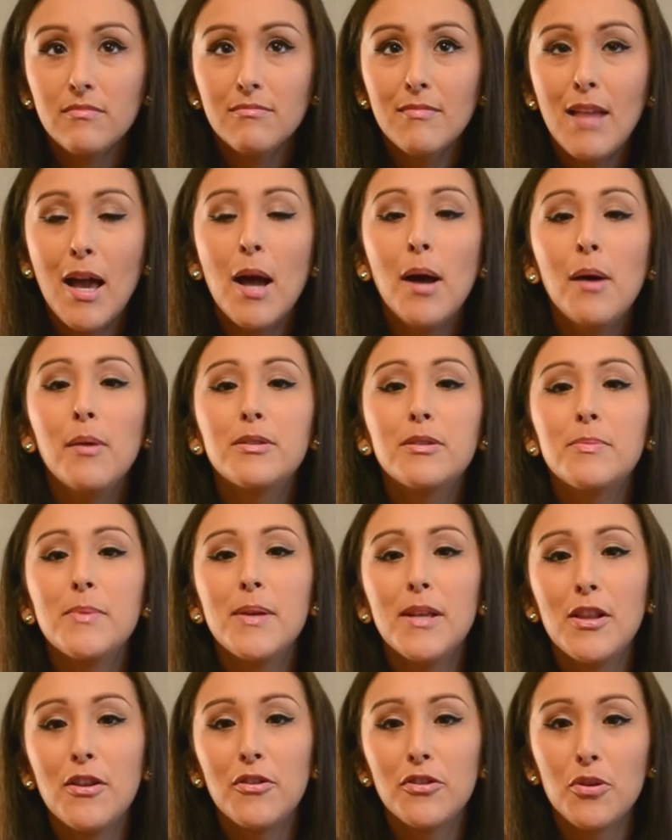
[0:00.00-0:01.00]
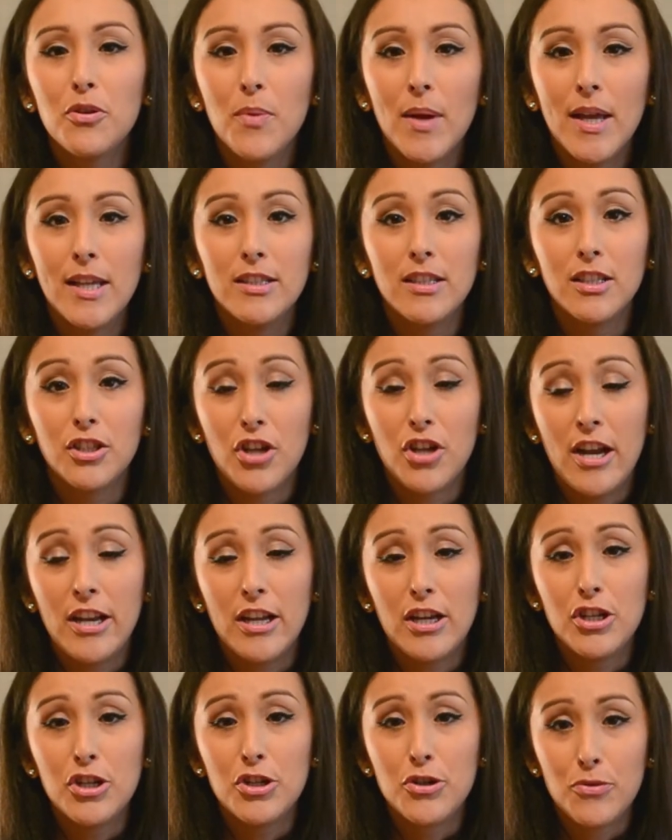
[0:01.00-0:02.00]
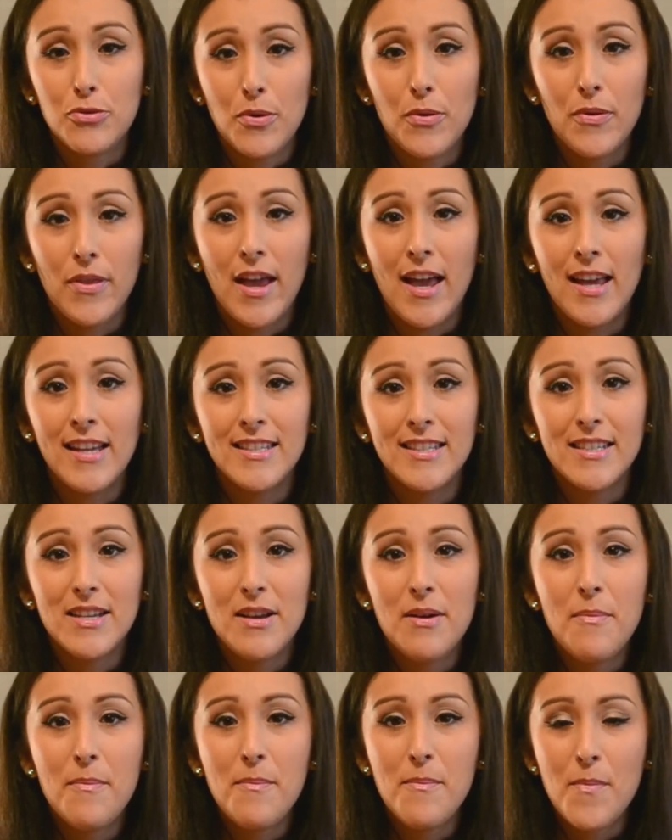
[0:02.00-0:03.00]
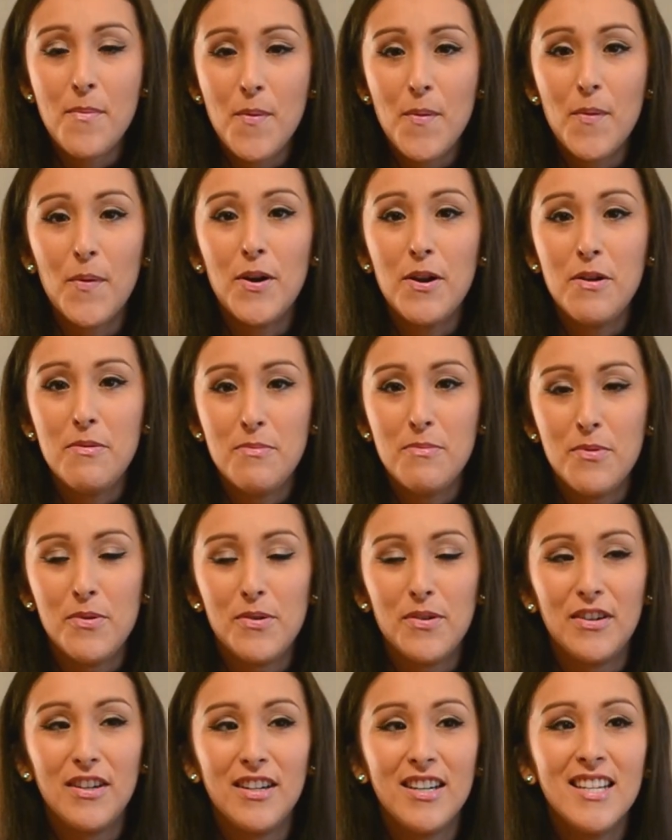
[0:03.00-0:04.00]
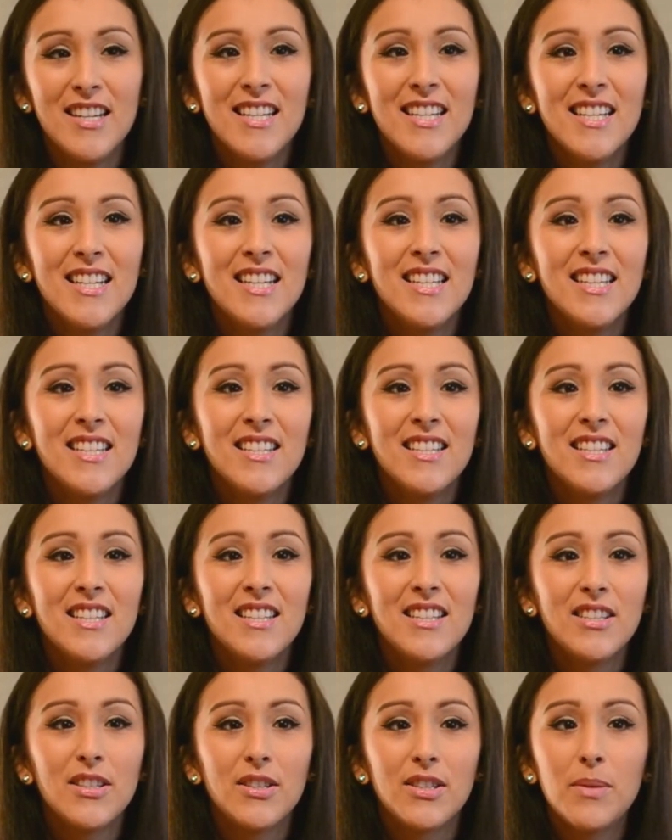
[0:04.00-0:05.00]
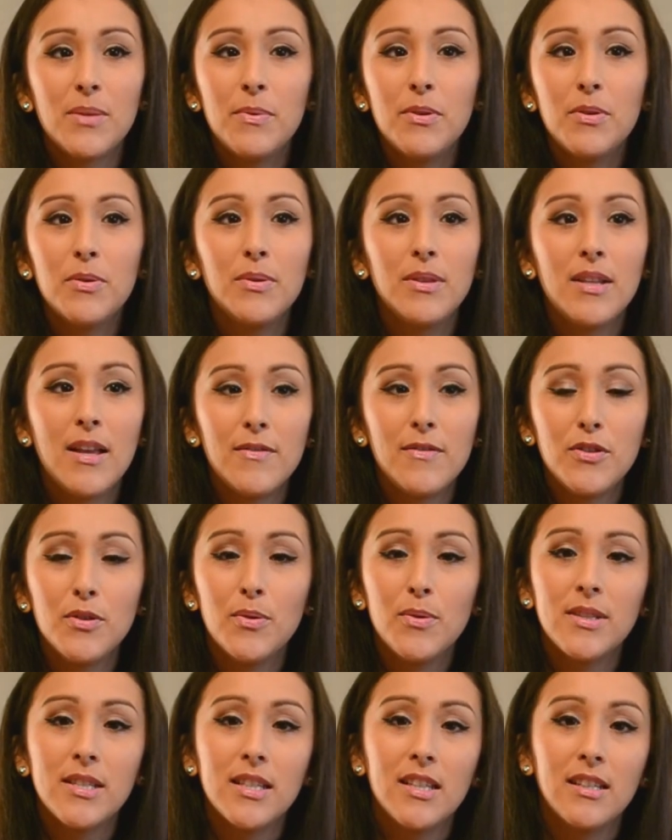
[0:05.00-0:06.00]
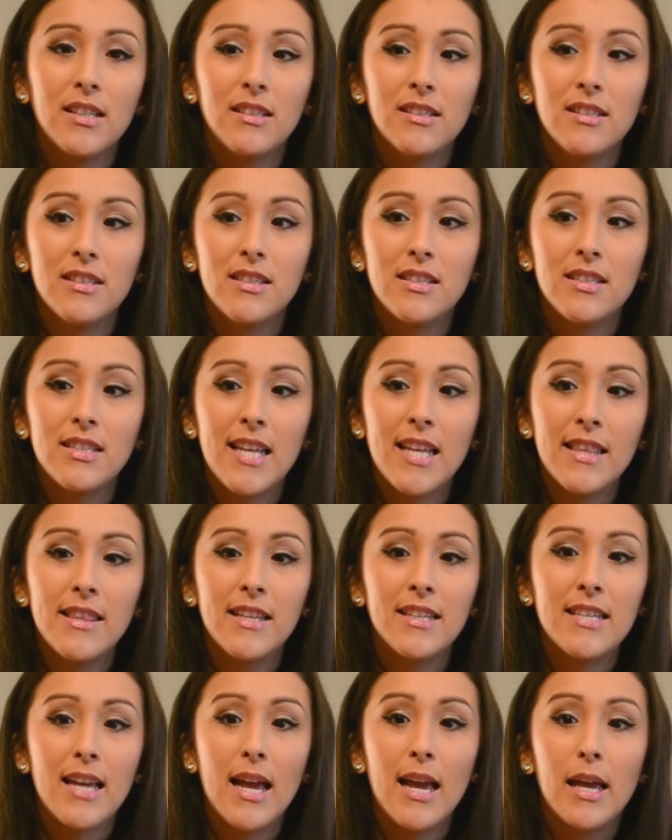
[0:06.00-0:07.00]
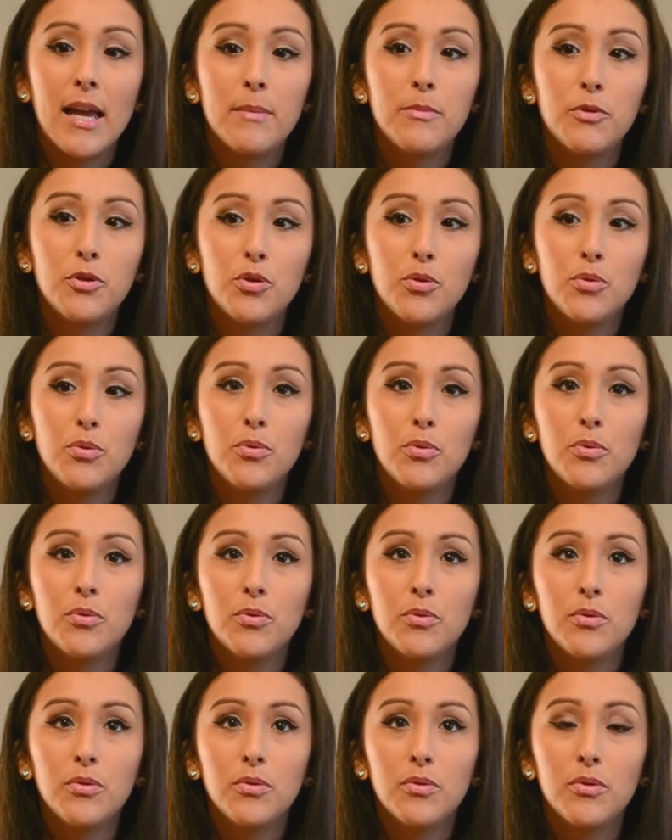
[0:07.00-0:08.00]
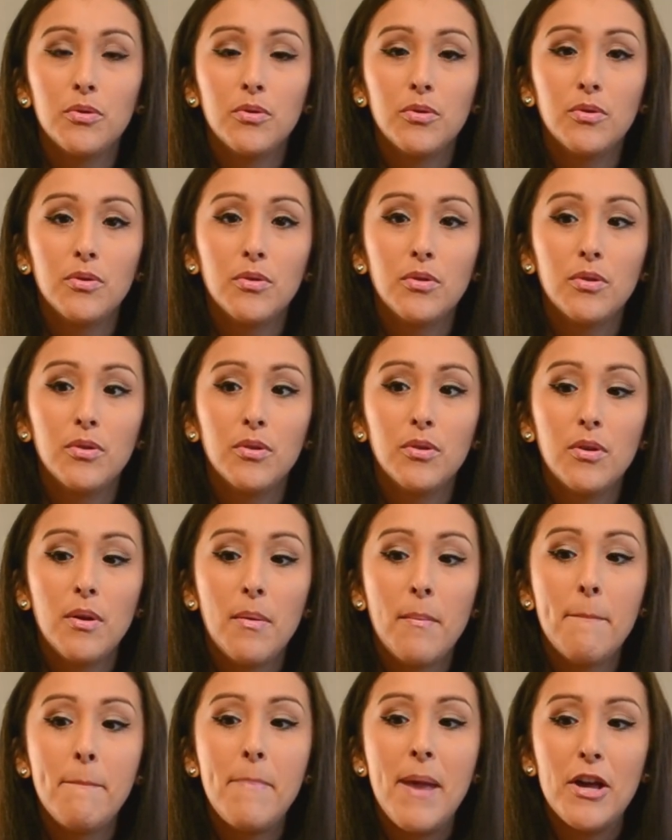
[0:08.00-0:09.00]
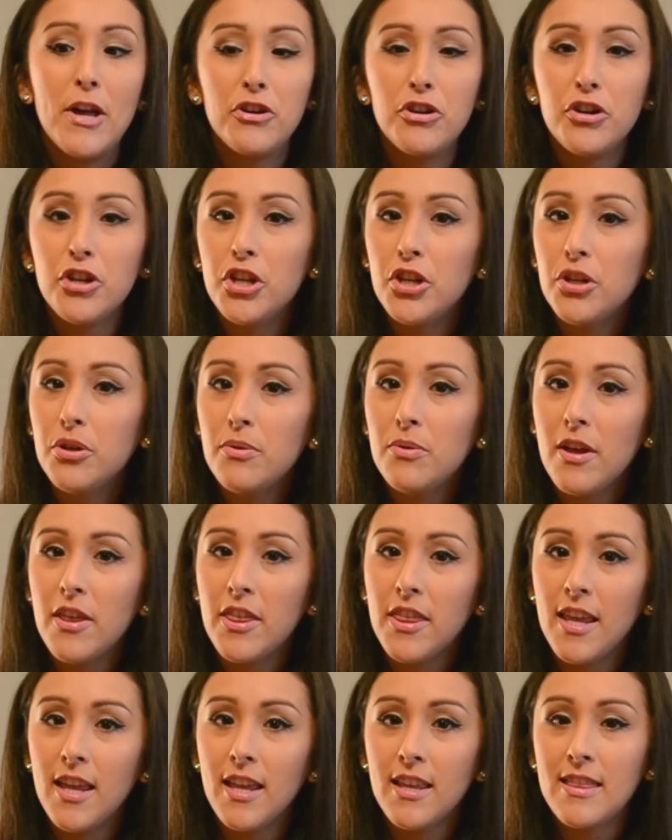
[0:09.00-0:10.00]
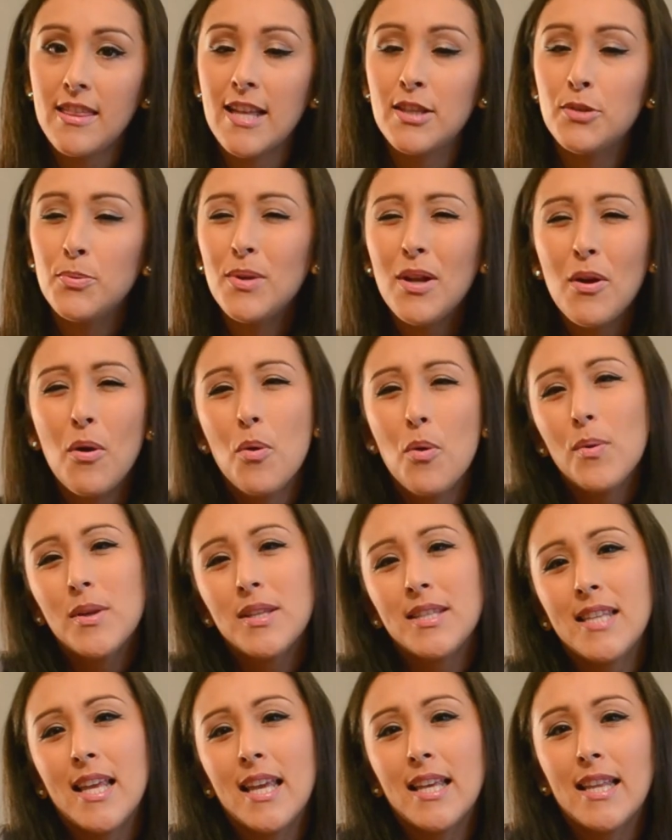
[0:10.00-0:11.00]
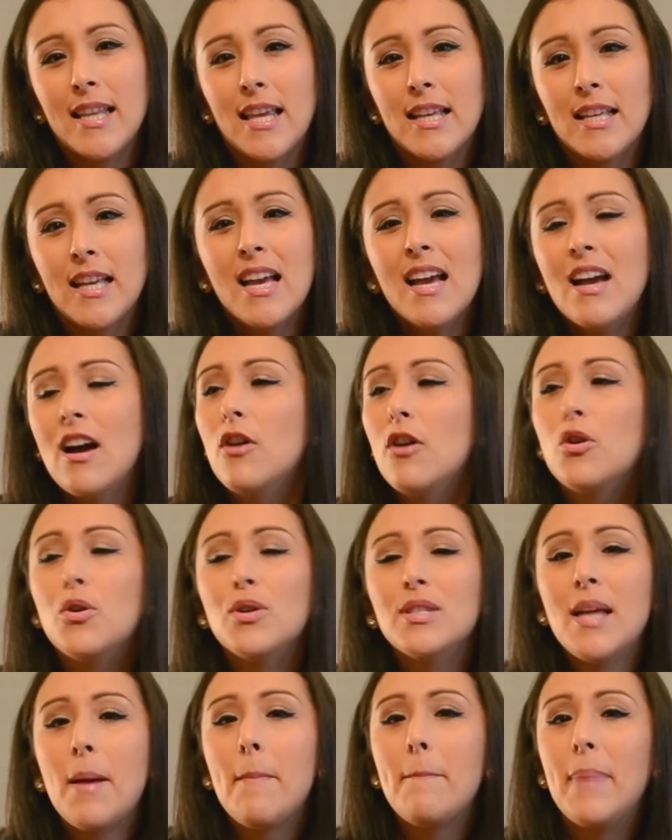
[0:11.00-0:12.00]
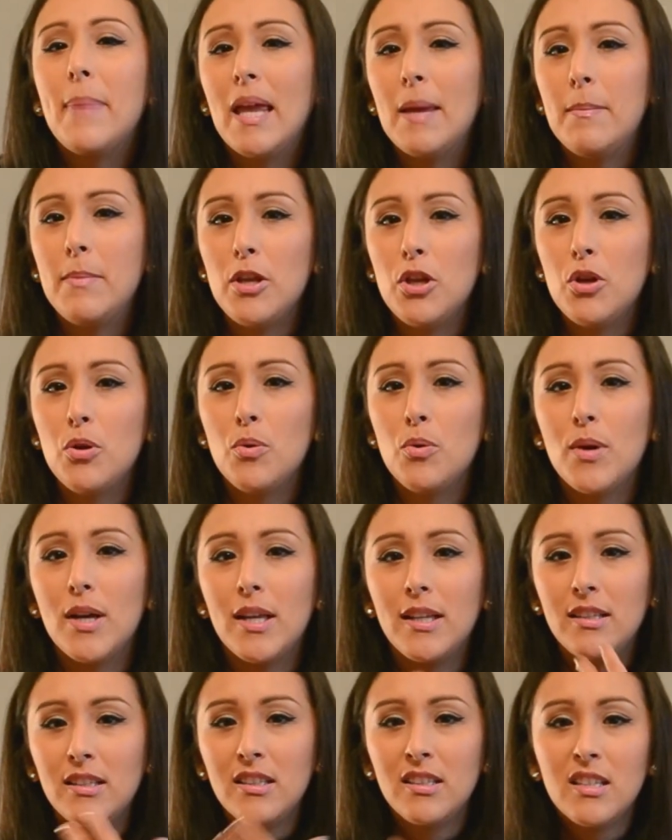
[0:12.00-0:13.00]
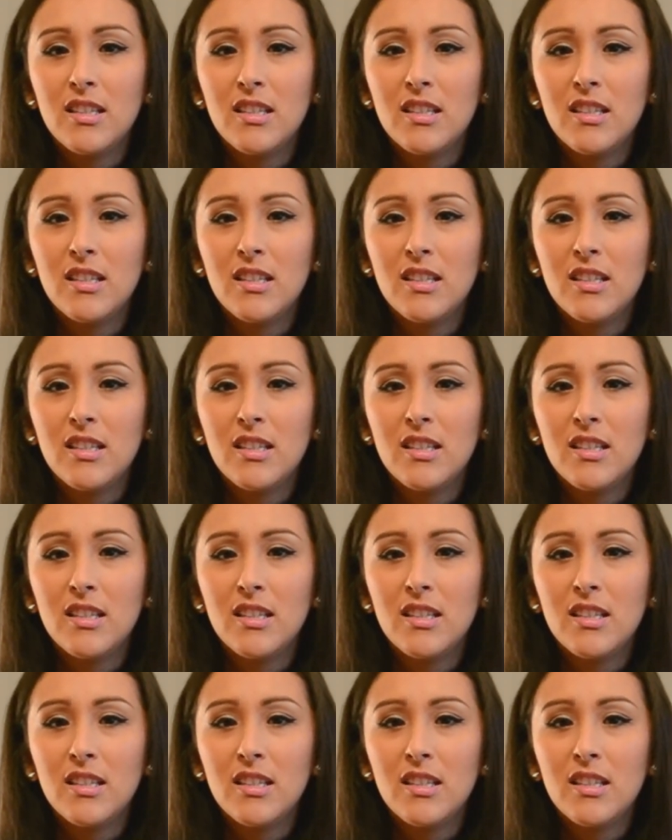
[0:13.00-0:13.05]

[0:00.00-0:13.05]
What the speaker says: helped me along the way to try to control that more and more. So someone who loves you is gonna take the time to better you, I think. That's what I always think. Like, of course not baby you and